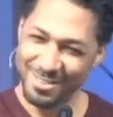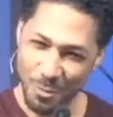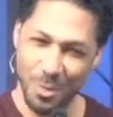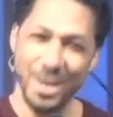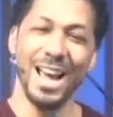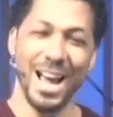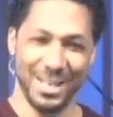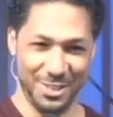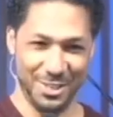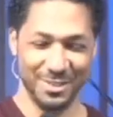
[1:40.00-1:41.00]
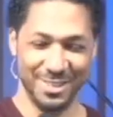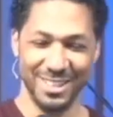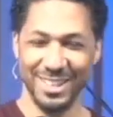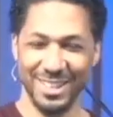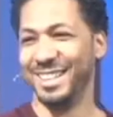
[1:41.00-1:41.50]
we got
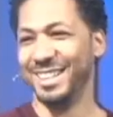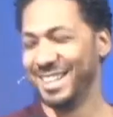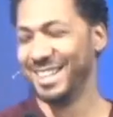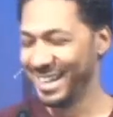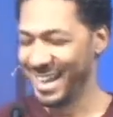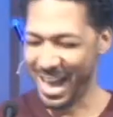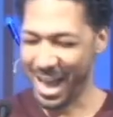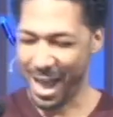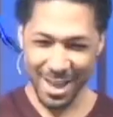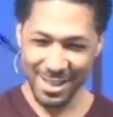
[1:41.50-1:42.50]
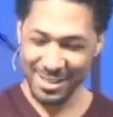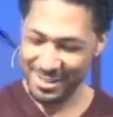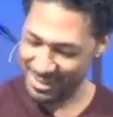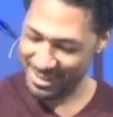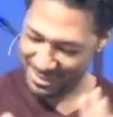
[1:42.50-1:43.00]
you.
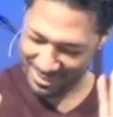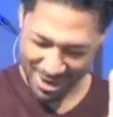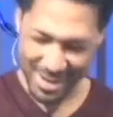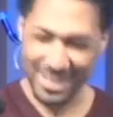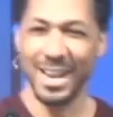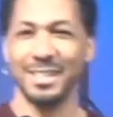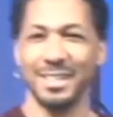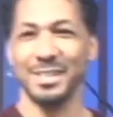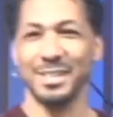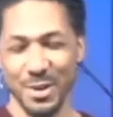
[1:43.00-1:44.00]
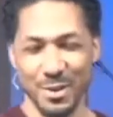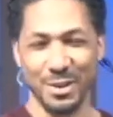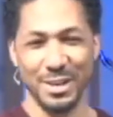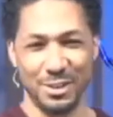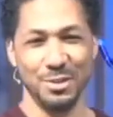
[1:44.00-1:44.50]
Just contact us. We'll
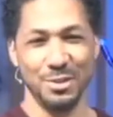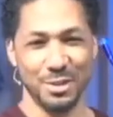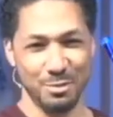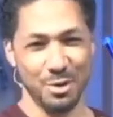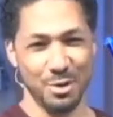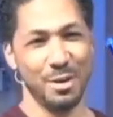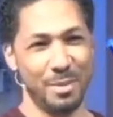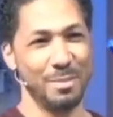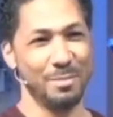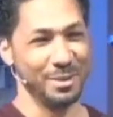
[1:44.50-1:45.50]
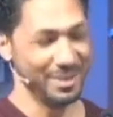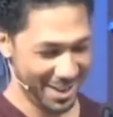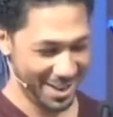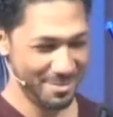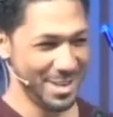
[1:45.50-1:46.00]
get you some toilet paper.
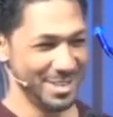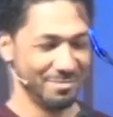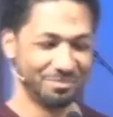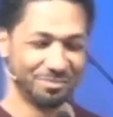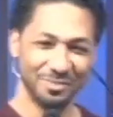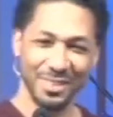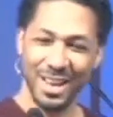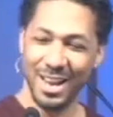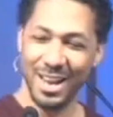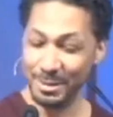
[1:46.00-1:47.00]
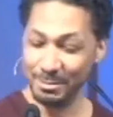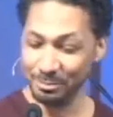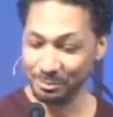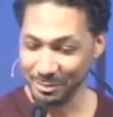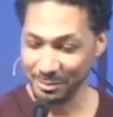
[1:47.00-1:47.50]
Amen. I
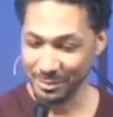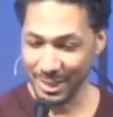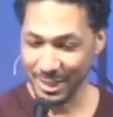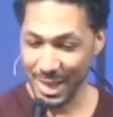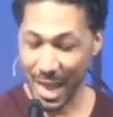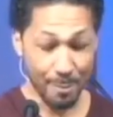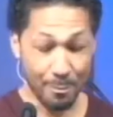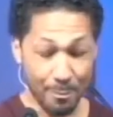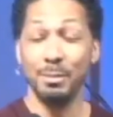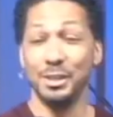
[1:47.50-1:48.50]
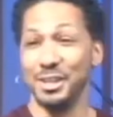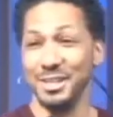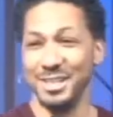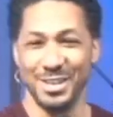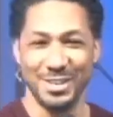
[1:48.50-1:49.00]
probably
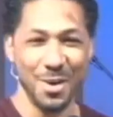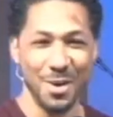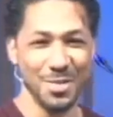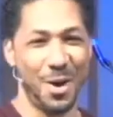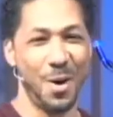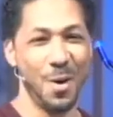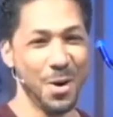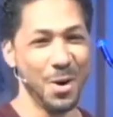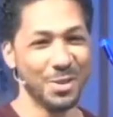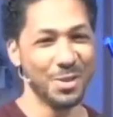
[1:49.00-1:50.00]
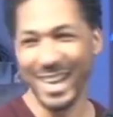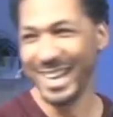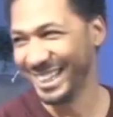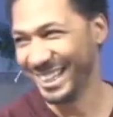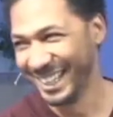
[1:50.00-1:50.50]
shouldn't have told the whole world
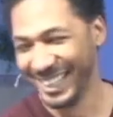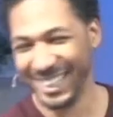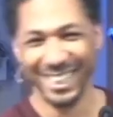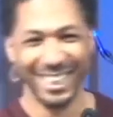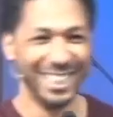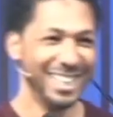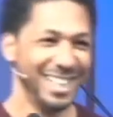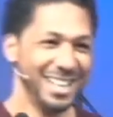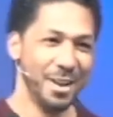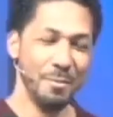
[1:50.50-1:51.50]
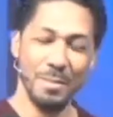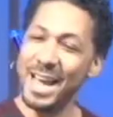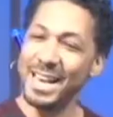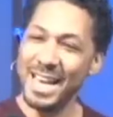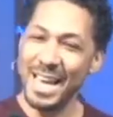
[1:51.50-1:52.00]
that.
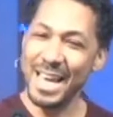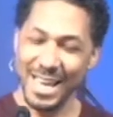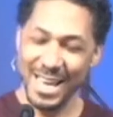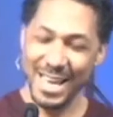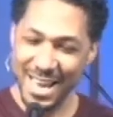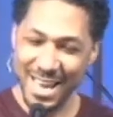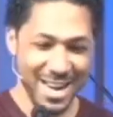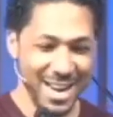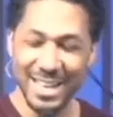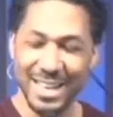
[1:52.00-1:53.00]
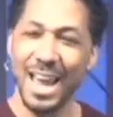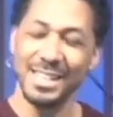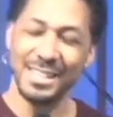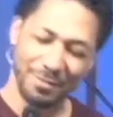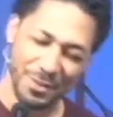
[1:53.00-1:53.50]
But in any
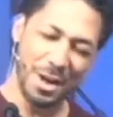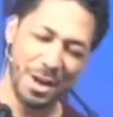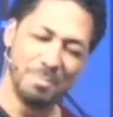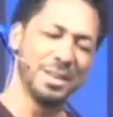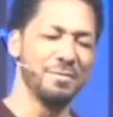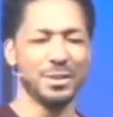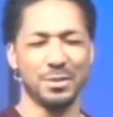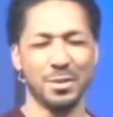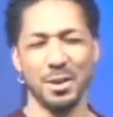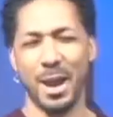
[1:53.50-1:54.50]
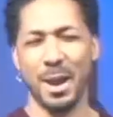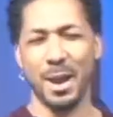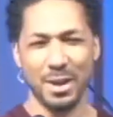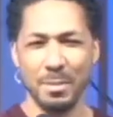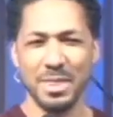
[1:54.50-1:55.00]
case, if you come looking for toilet
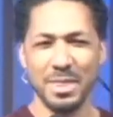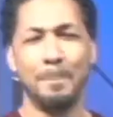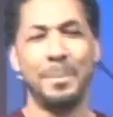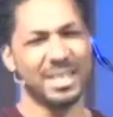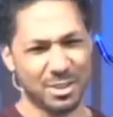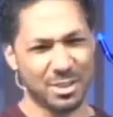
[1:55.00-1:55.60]
paper, it'll be the best